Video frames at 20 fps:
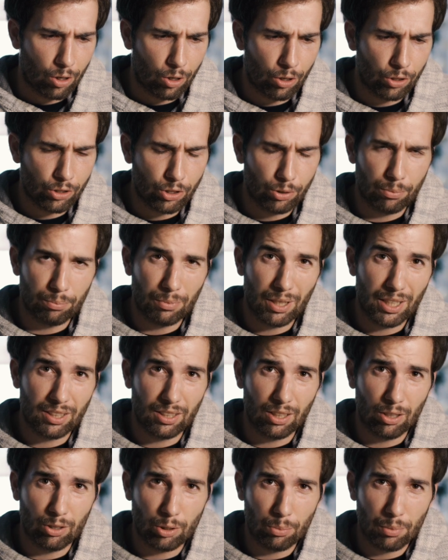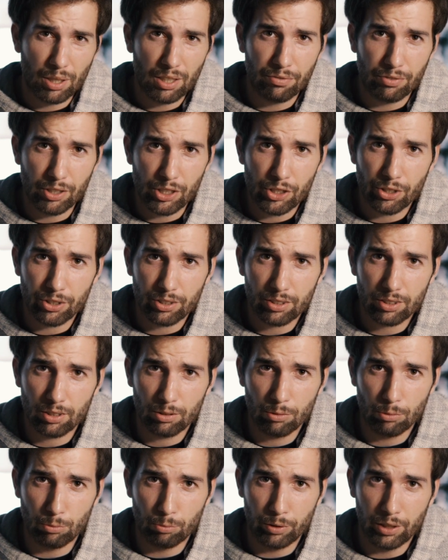main
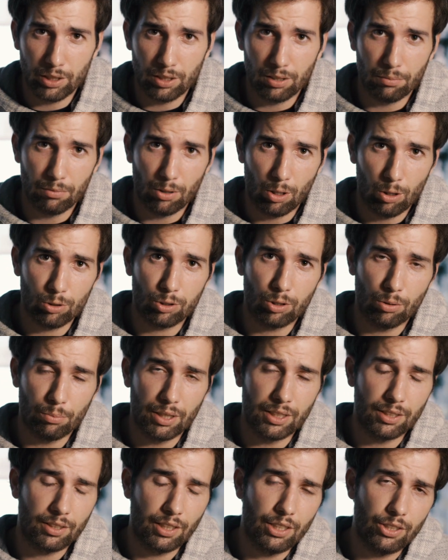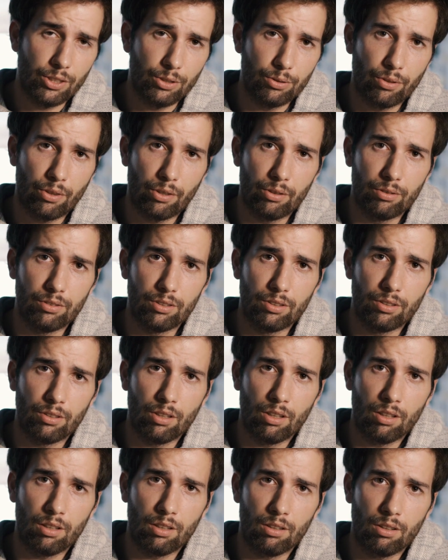features will also maintain you
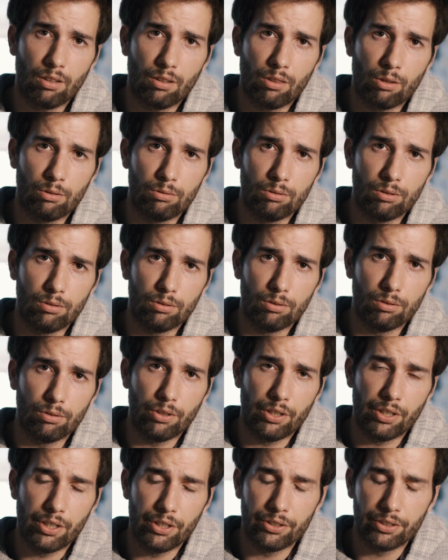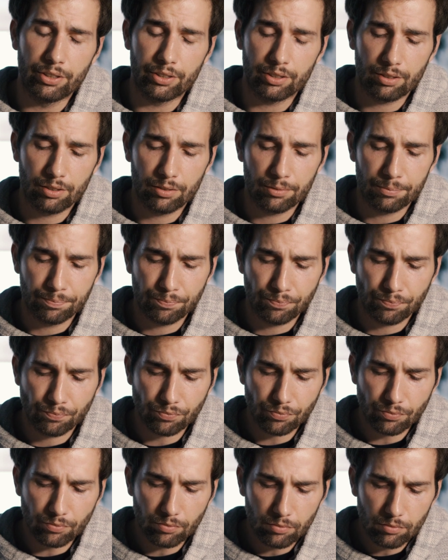through the years
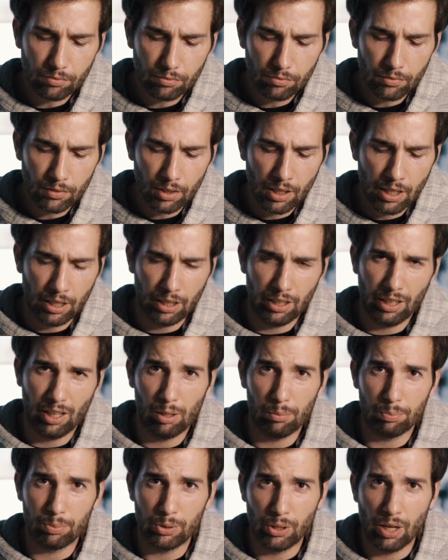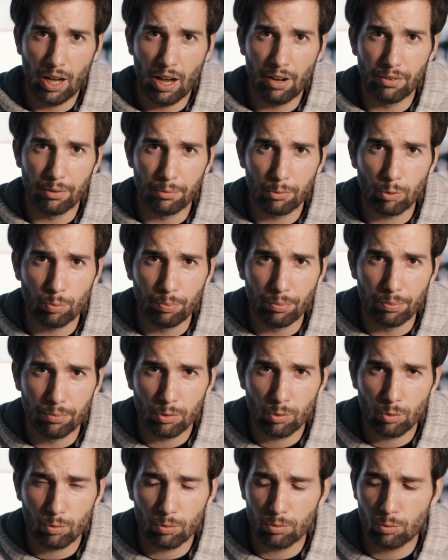and help you have a
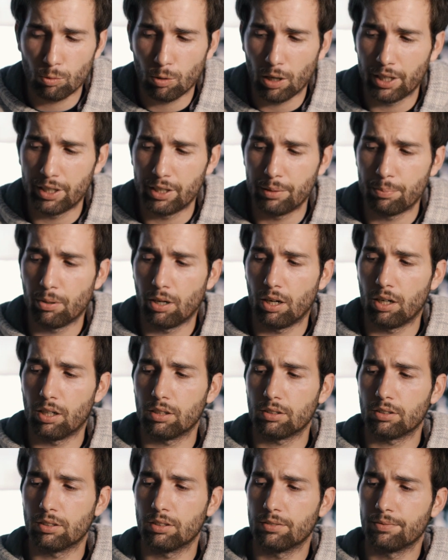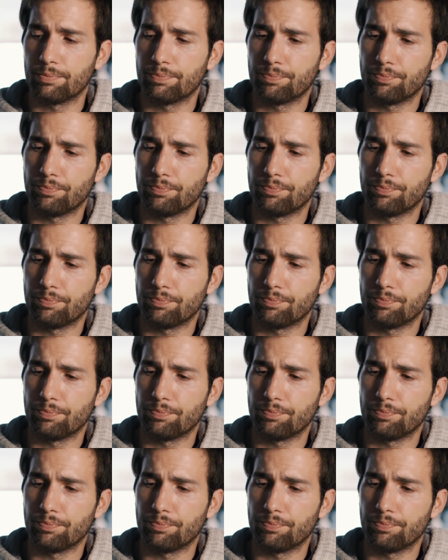quality product.